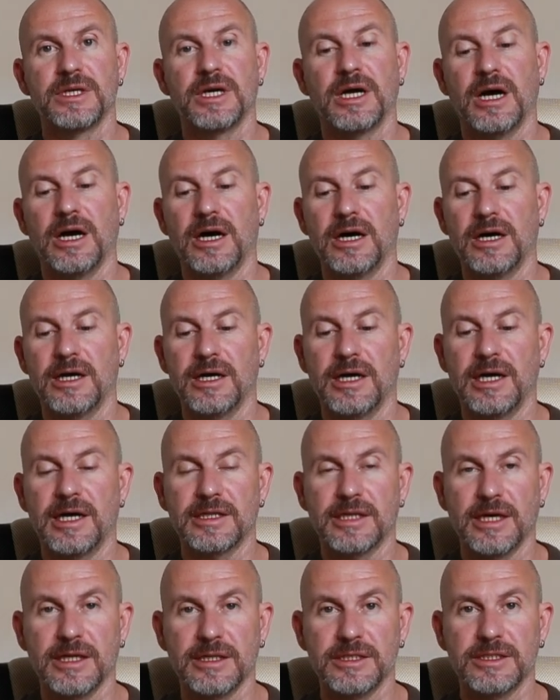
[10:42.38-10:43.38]

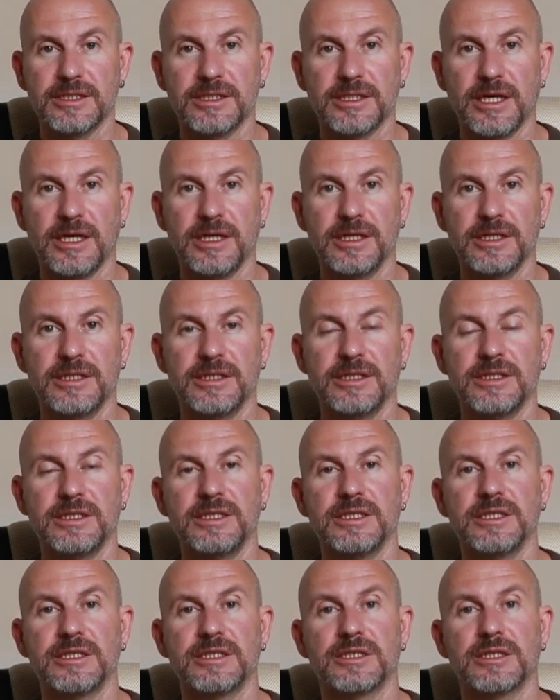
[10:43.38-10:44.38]
Another sign
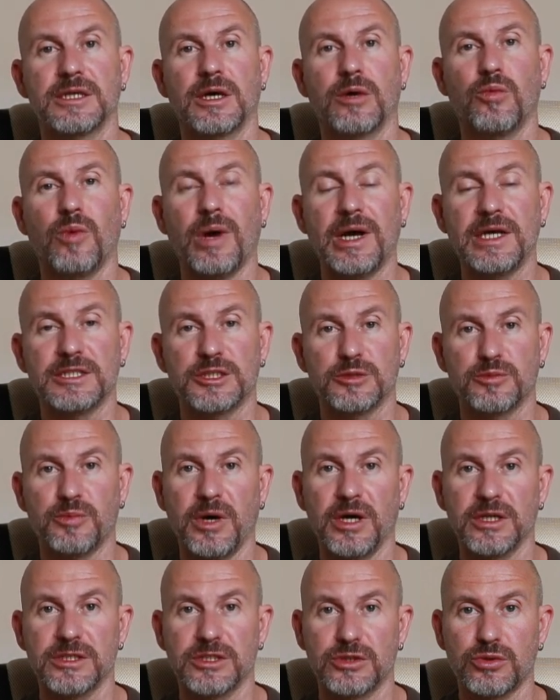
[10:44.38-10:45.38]
is a white
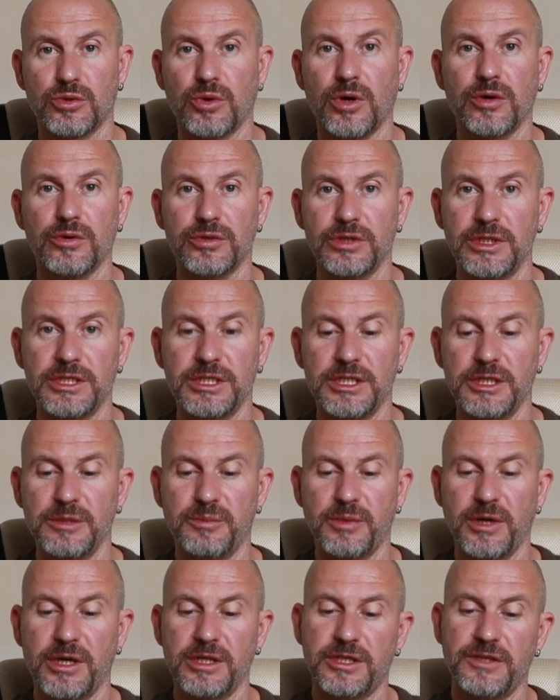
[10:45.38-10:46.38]
spots throughout the
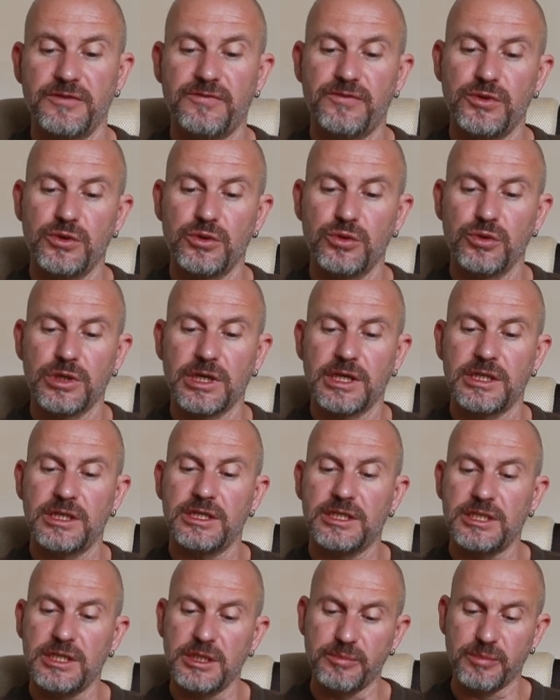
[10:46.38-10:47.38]
teapot. If you look at the
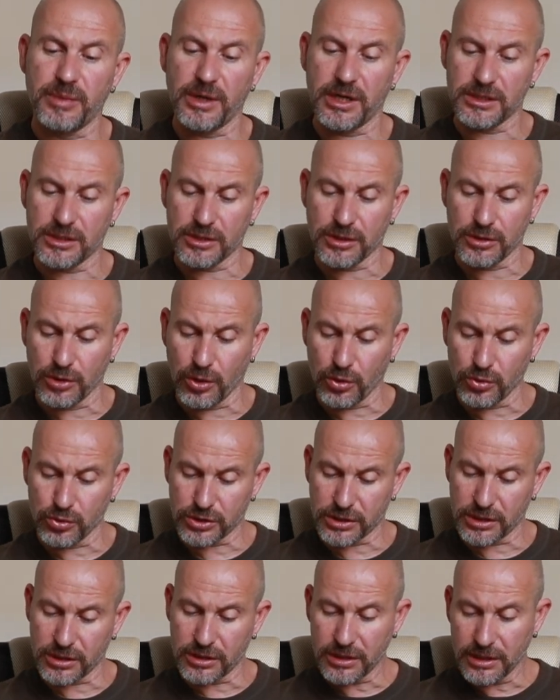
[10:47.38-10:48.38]
teapot
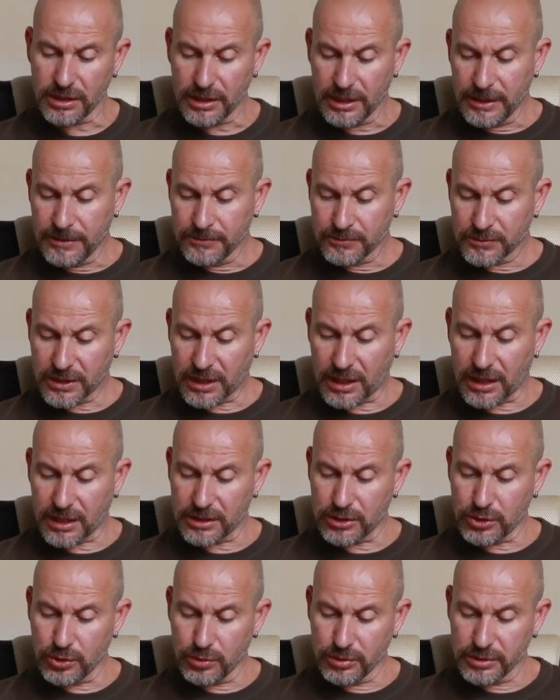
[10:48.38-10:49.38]
closer,
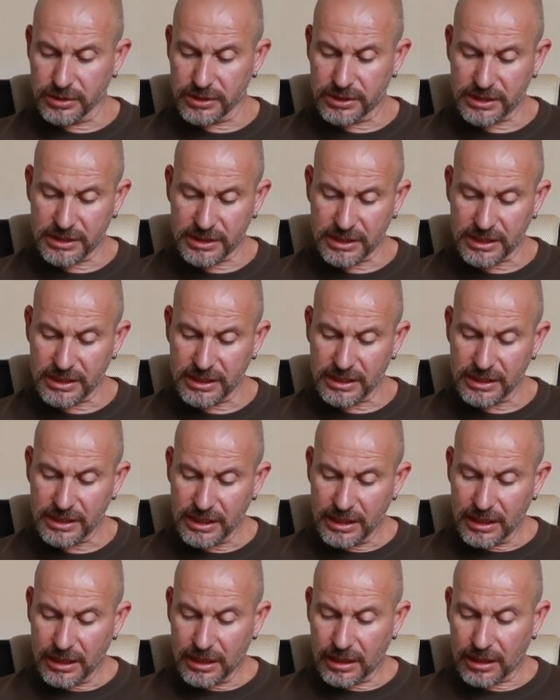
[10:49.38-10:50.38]
you will see
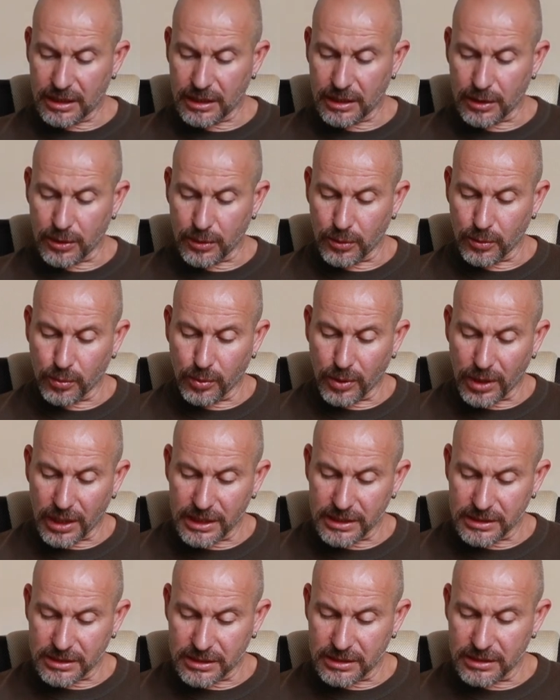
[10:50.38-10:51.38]

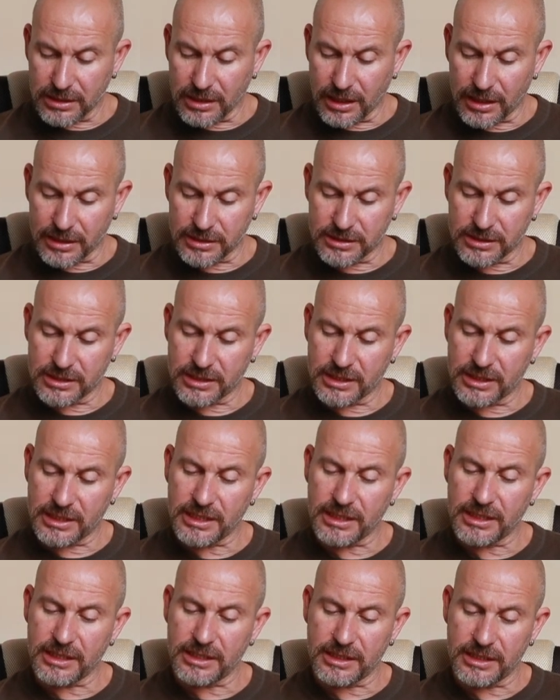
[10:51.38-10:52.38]
white dots
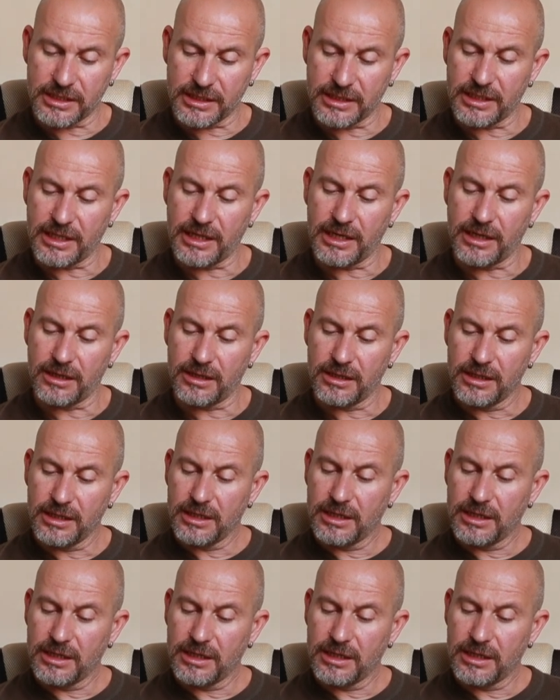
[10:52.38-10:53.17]
here and there.